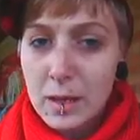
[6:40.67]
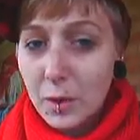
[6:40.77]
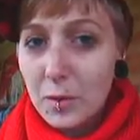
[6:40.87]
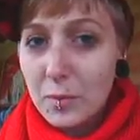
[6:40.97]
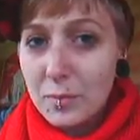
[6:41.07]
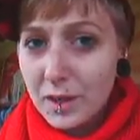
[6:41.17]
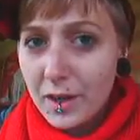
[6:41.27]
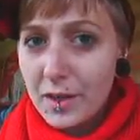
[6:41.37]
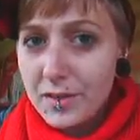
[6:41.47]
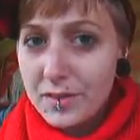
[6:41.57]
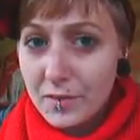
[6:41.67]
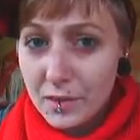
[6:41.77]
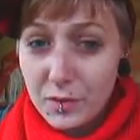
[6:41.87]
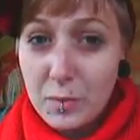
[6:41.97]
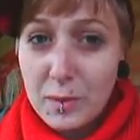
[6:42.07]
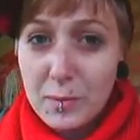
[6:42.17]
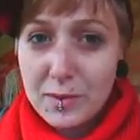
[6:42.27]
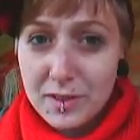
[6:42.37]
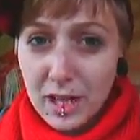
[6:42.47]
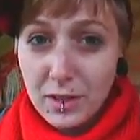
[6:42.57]
So, because of a few
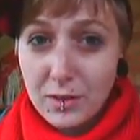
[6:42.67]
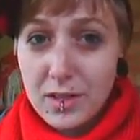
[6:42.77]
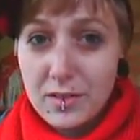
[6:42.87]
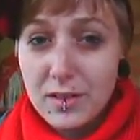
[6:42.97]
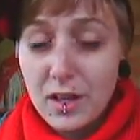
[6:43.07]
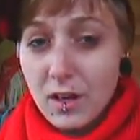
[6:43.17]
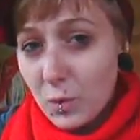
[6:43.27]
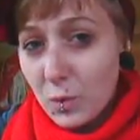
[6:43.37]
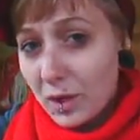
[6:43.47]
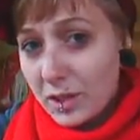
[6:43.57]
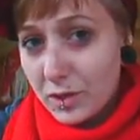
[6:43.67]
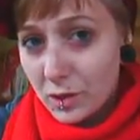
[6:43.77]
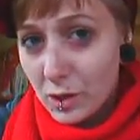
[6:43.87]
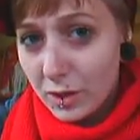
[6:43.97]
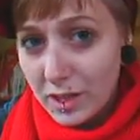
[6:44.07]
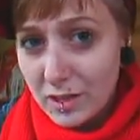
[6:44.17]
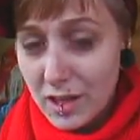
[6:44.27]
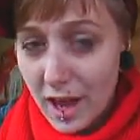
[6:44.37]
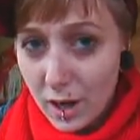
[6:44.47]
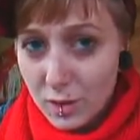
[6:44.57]
people's ignorance and unwilling to look
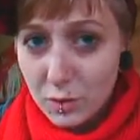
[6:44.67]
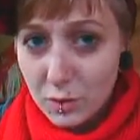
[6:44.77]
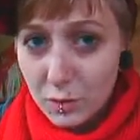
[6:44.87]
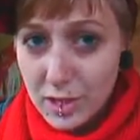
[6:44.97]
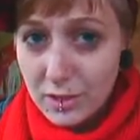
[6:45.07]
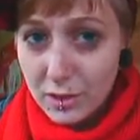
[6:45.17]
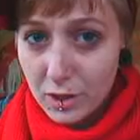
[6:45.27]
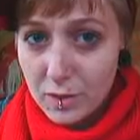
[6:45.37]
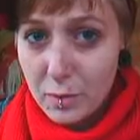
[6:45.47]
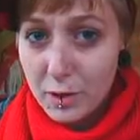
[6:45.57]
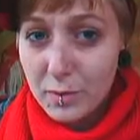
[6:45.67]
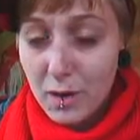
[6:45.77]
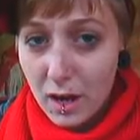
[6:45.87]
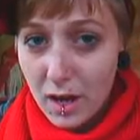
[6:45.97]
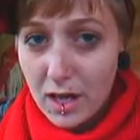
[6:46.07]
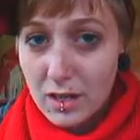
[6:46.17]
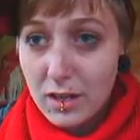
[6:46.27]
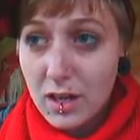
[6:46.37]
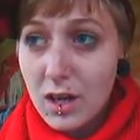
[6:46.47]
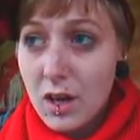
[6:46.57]
into the actual research put
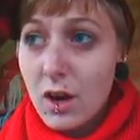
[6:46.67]
behind